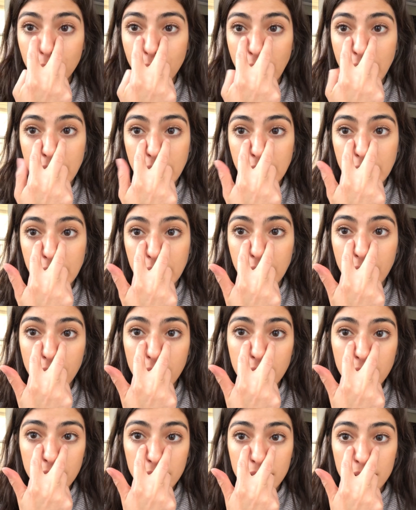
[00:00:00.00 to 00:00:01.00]
Right
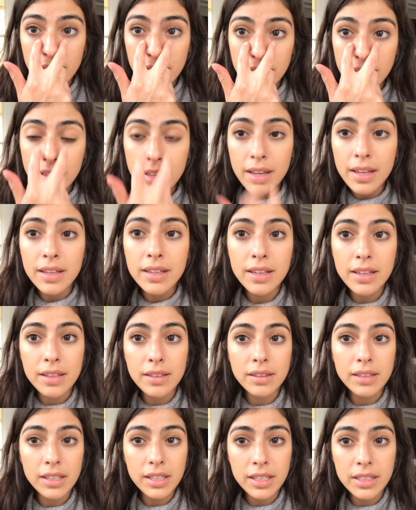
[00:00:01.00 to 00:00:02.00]
here,
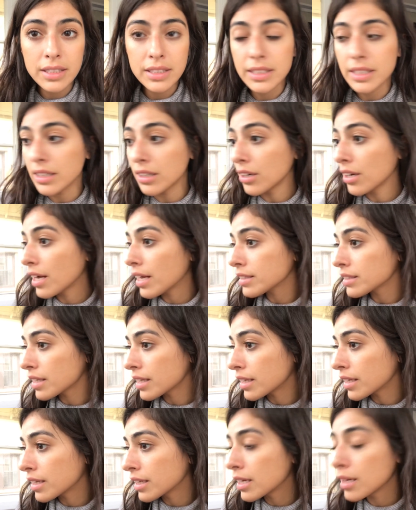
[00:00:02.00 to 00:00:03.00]
the concealer has
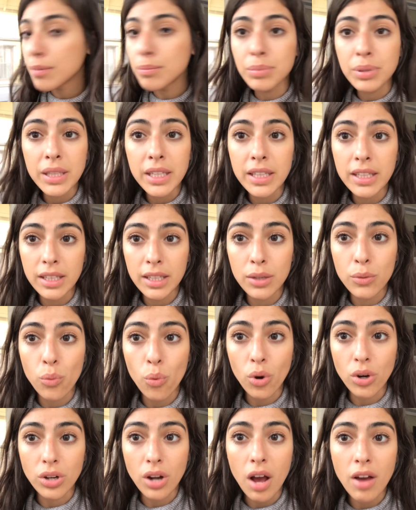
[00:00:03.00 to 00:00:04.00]
like completely
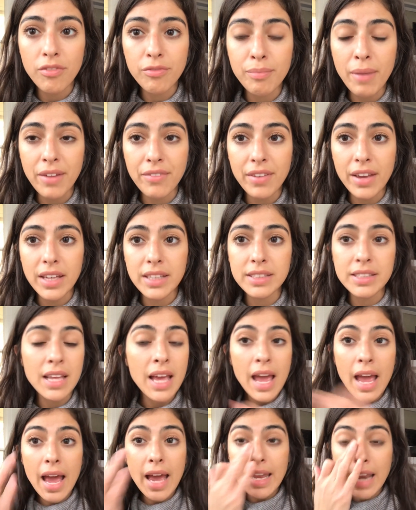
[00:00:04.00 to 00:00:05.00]
worn off my face,
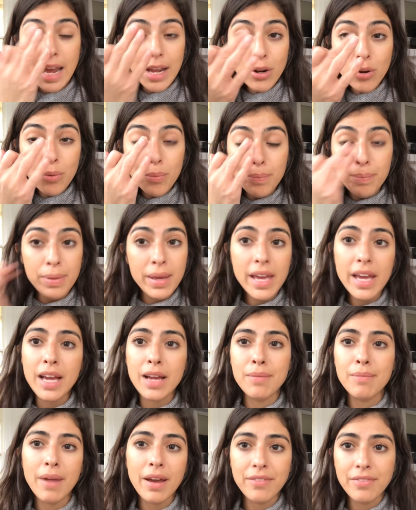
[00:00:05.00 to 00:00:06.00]
and I don't
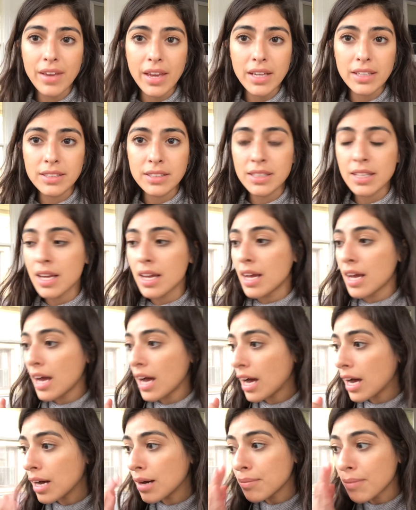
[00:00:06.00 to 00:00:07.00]
pick my face.
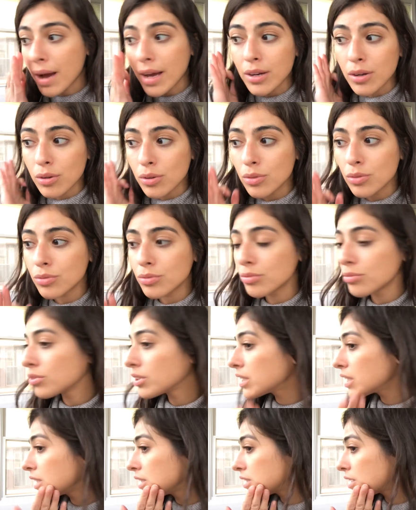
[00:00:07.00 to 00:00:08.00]
I don't
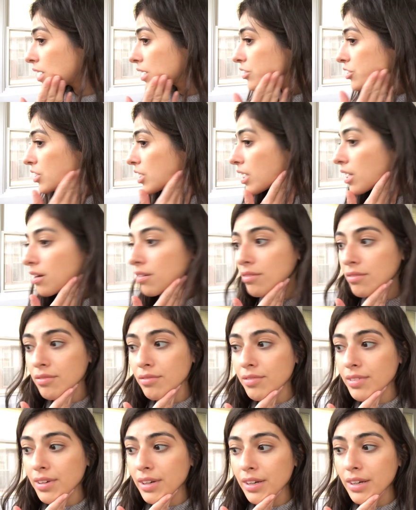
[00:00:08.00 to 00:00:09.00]
really touch it
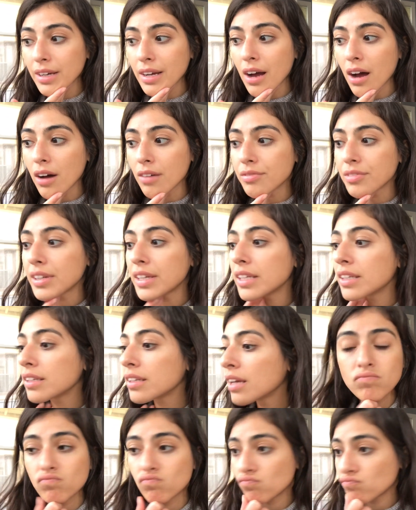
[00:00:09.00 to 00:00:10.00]
very
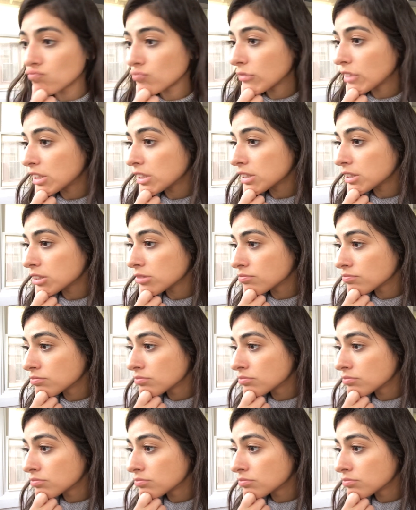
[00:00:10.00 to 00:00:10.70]
often. Yeah.